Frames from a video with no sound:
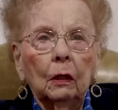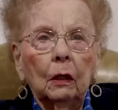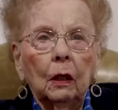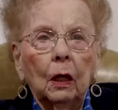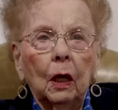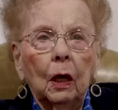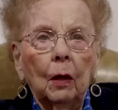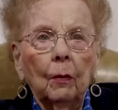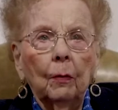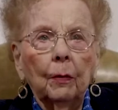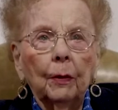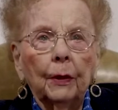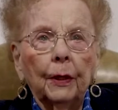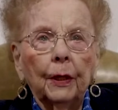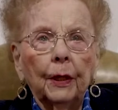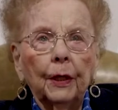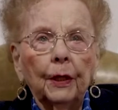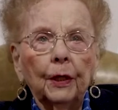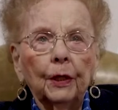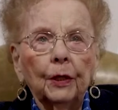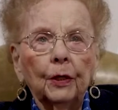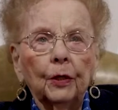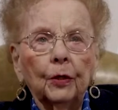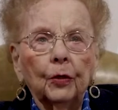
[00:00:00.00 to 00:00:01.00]

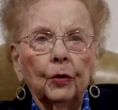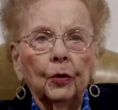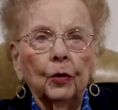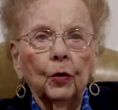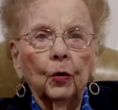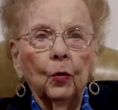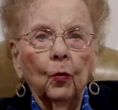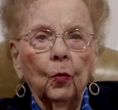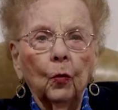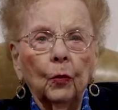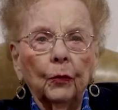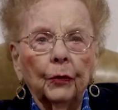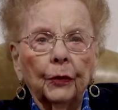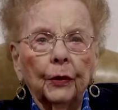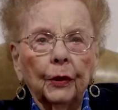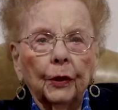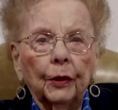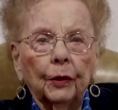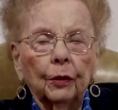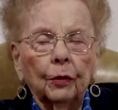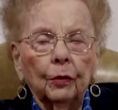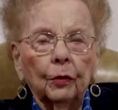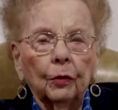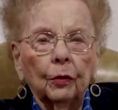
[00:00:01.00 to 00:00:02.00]
obligated to do what they
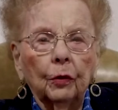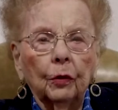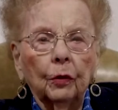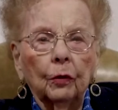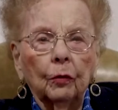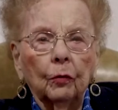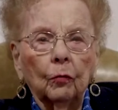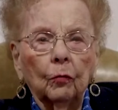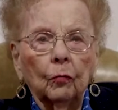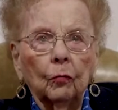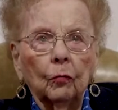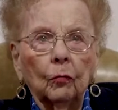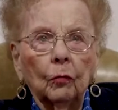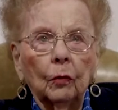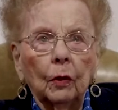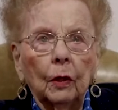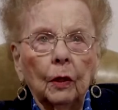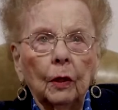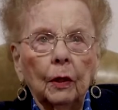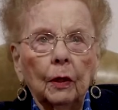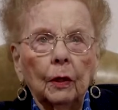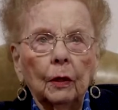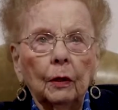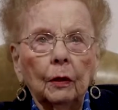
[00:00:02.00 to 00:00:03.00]
could,
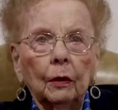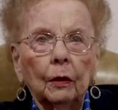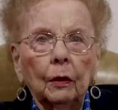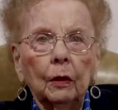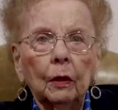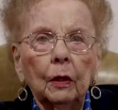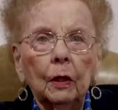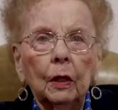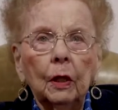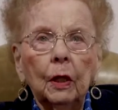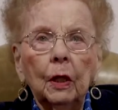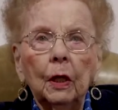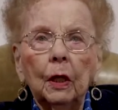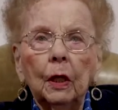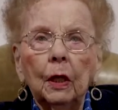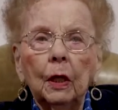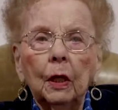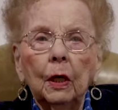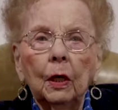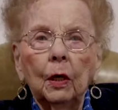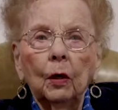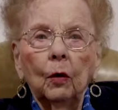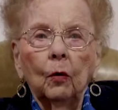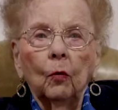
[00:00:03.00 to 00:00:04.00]
and
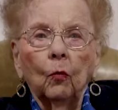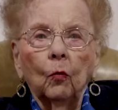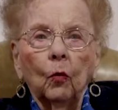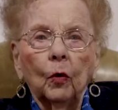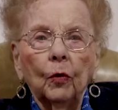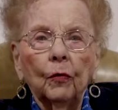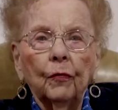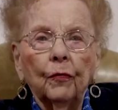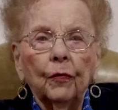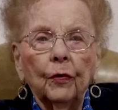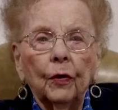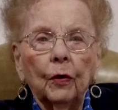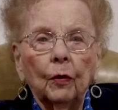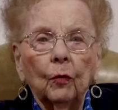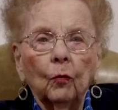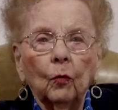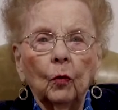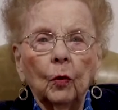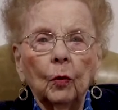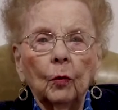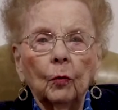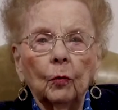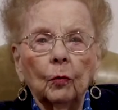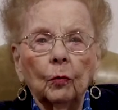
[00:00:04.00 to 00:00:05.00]
we felt
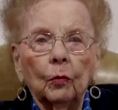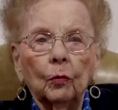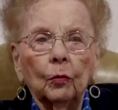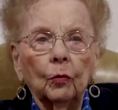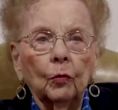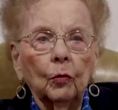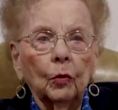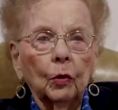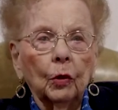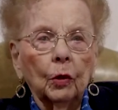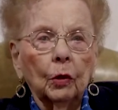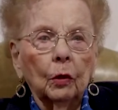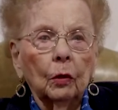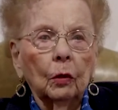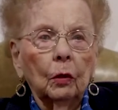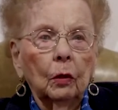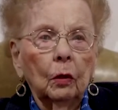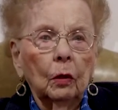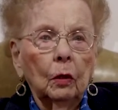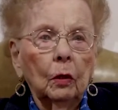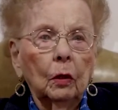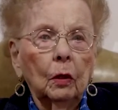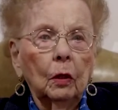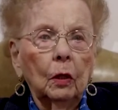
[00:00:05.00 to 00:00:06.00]
we were doing
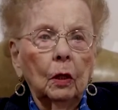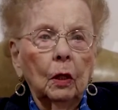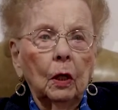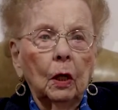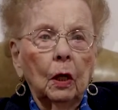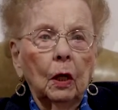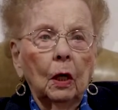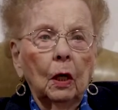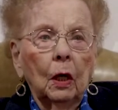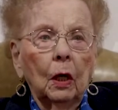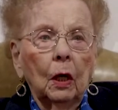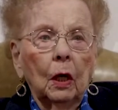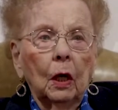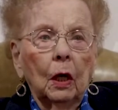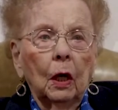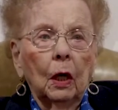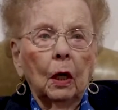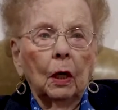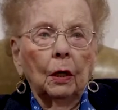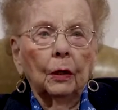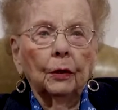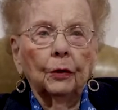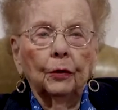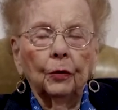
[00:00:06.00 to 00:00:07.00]

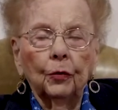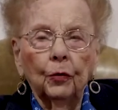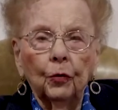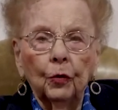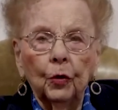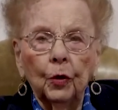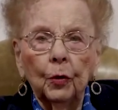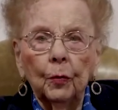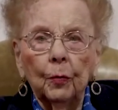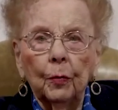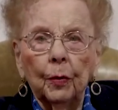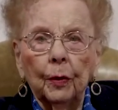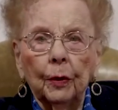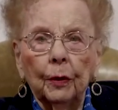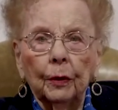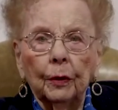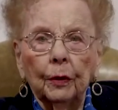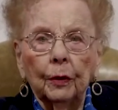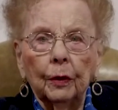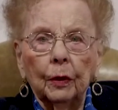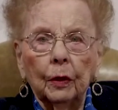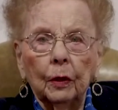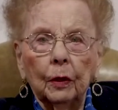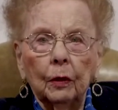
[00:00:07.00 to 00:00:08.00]
a duty,
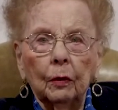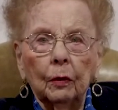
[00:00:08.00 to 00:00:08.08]
but